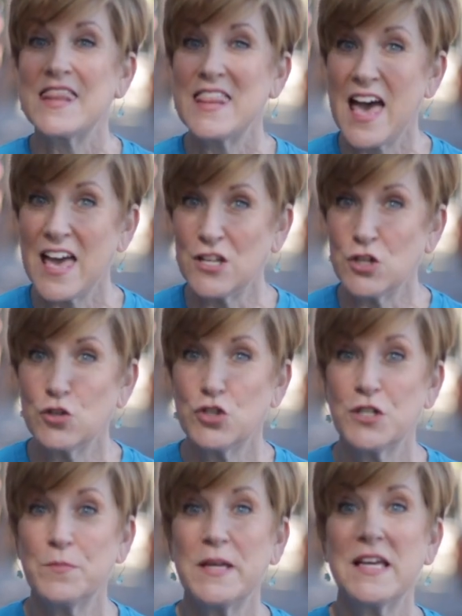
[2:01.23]
Then you
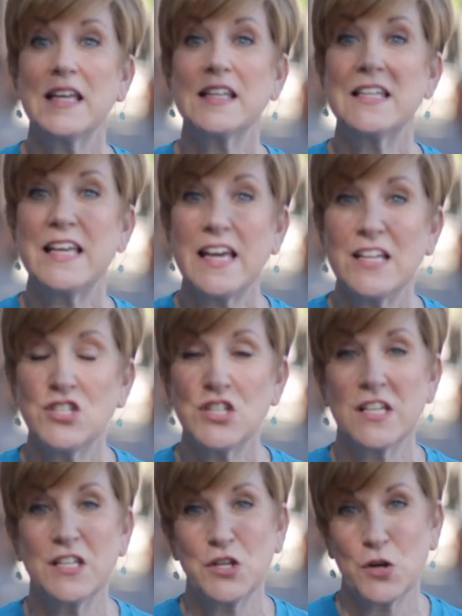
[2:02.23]
should be
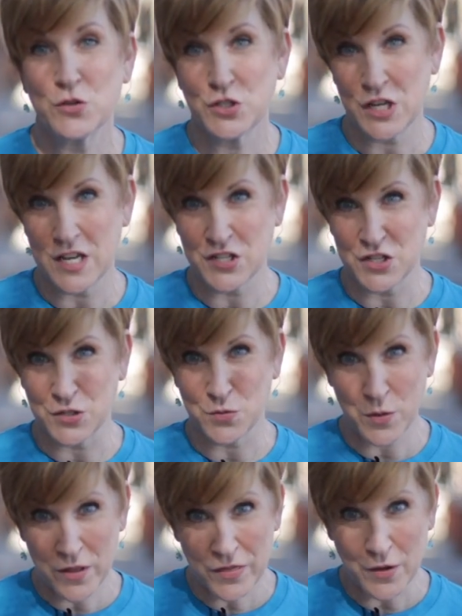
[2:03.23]
engaging in negotiations
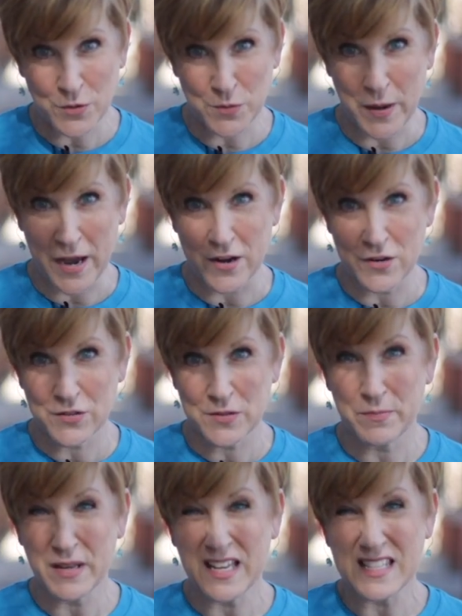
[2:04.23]
with those buyers,
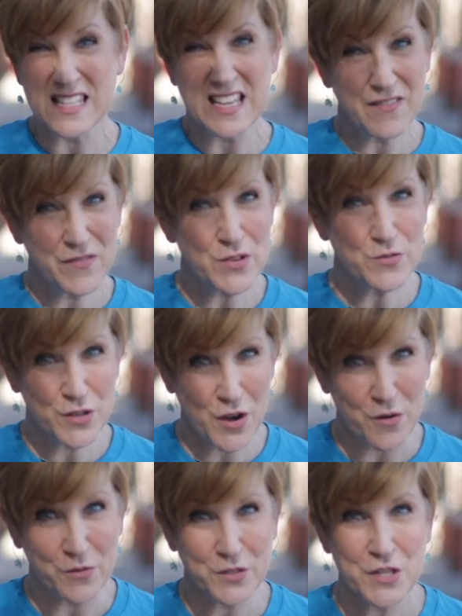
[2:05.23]
because if you
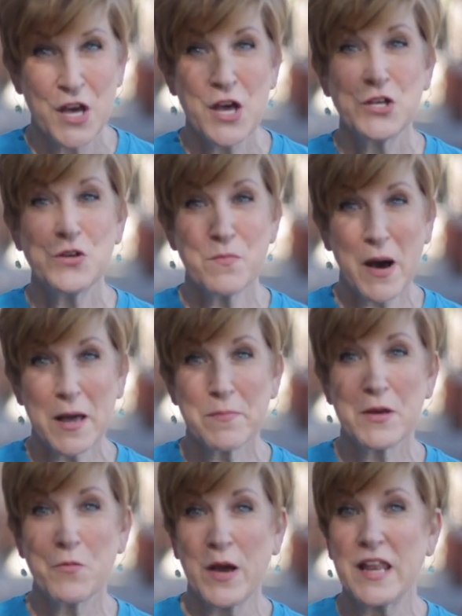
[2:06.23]
don't, you might
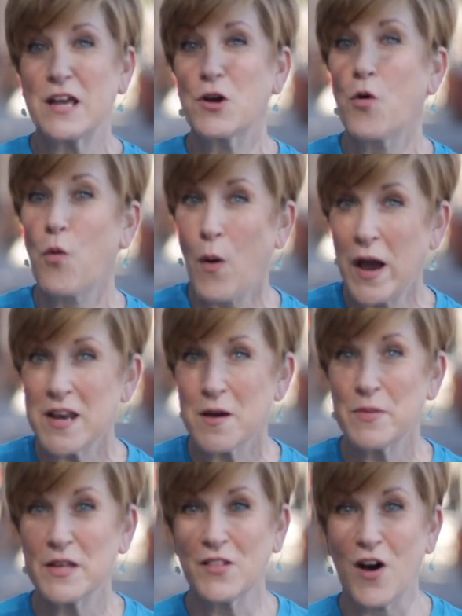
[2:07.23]
be waiting quite a
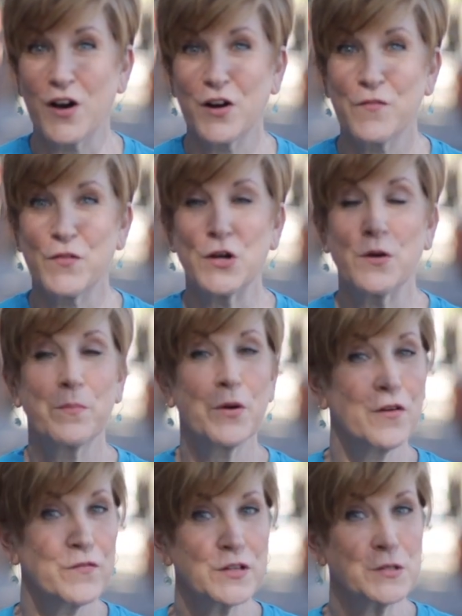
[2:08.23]
bit longer for your
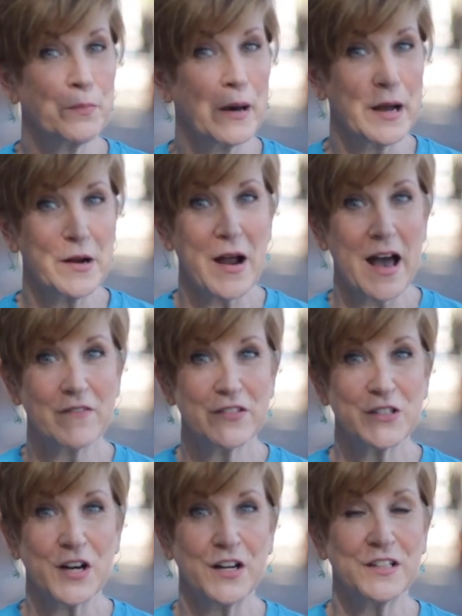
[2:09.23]
perfect buyer
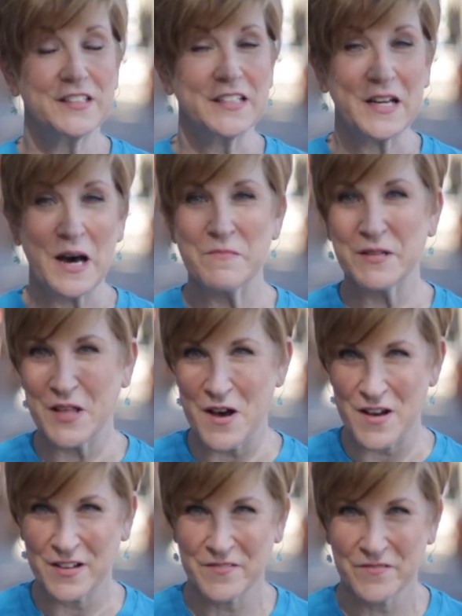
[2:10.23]
avatar to come
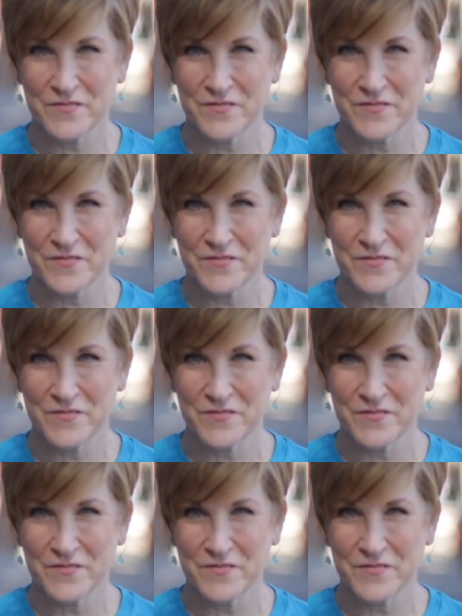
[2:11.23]
along.